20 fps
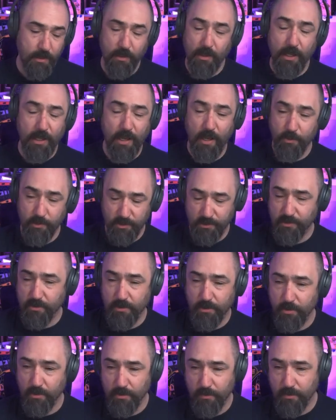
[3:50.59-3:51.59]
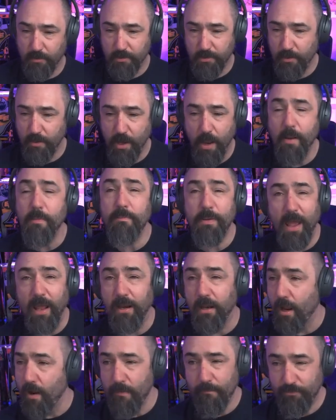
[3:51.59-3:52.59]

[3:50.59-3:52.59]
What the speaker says: Like, it was good. She in bed,